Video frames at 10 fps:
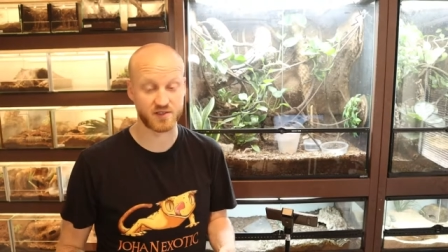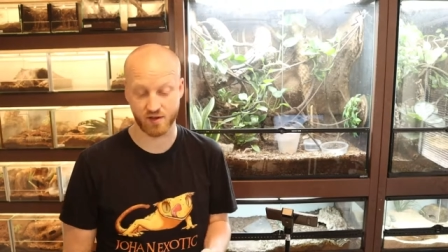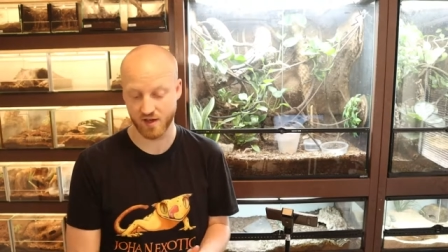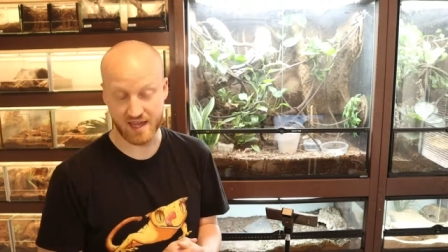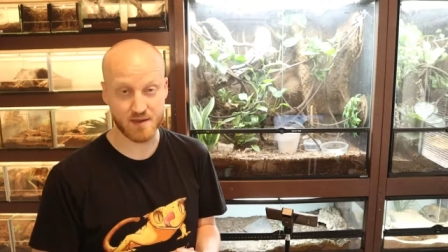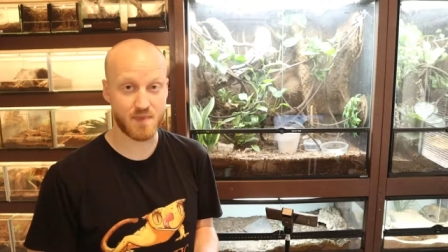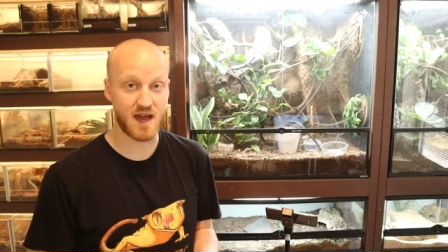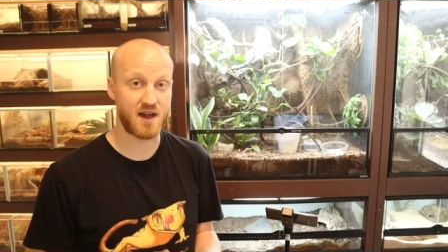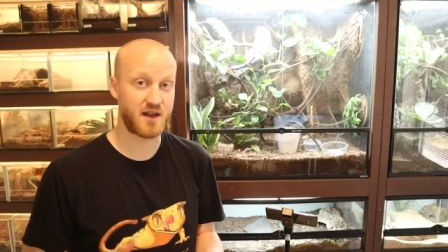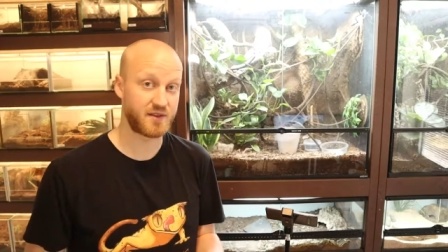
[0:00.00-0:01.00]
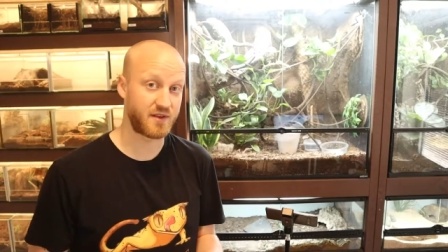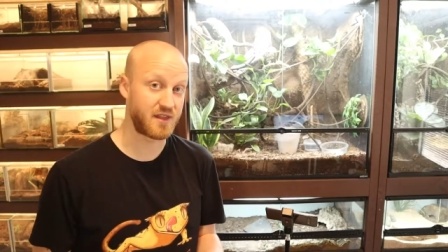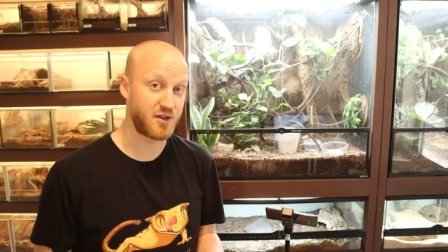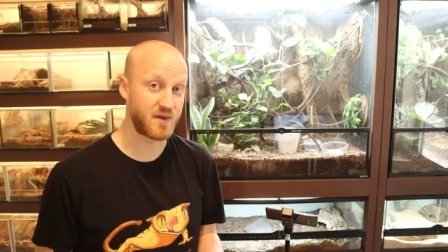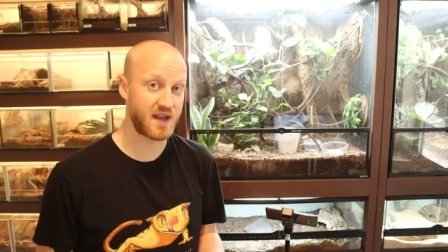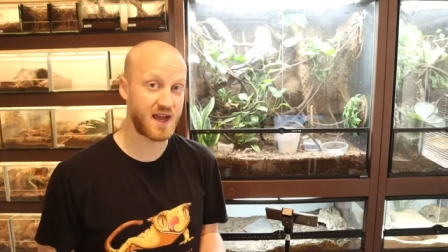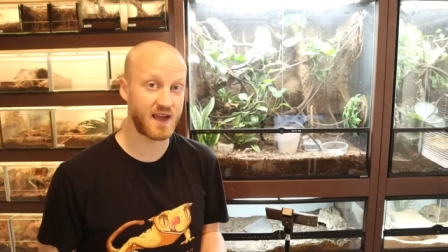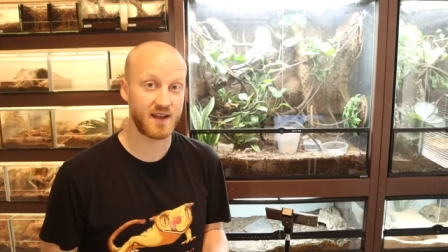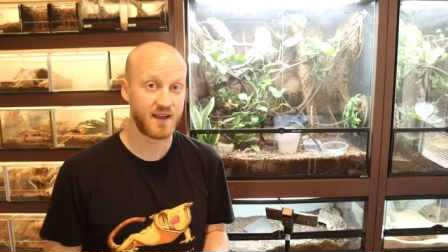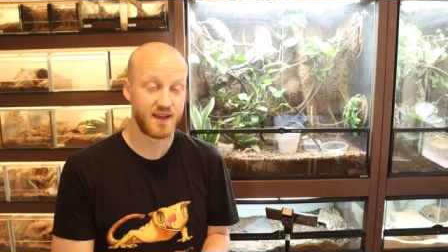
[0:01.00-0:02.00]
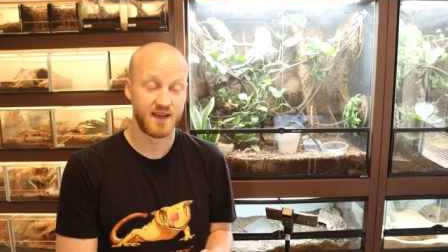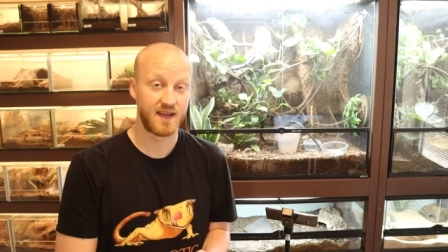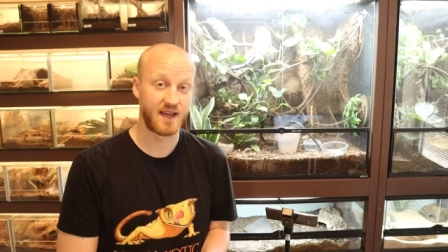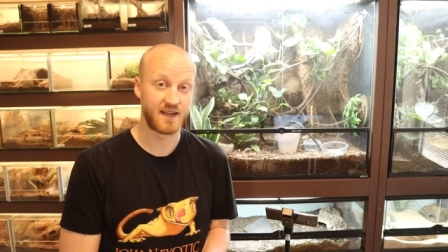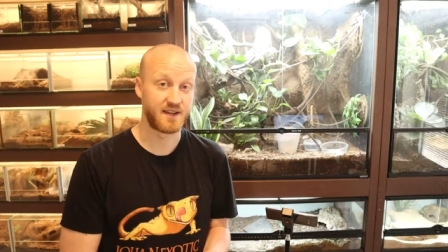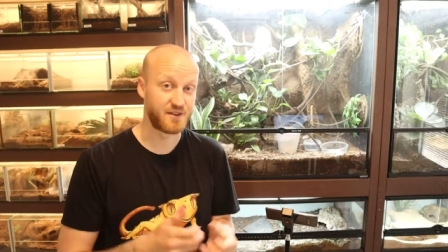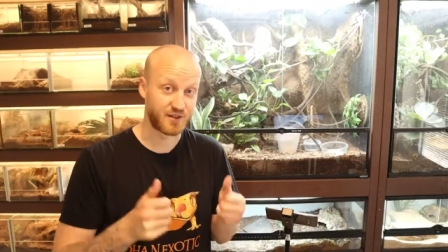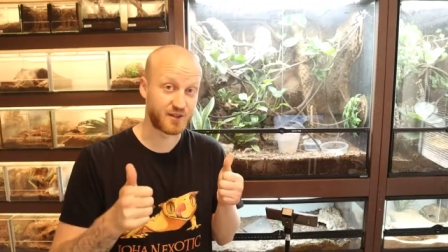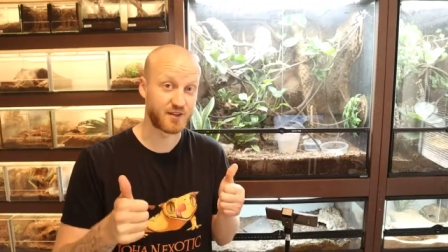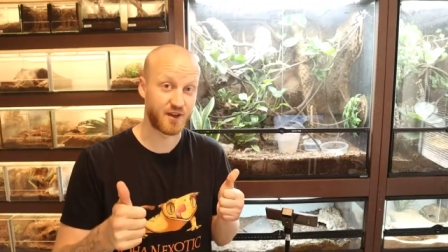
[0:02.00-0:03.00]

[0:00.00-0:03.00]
So the heat mat under the humid height and you're good to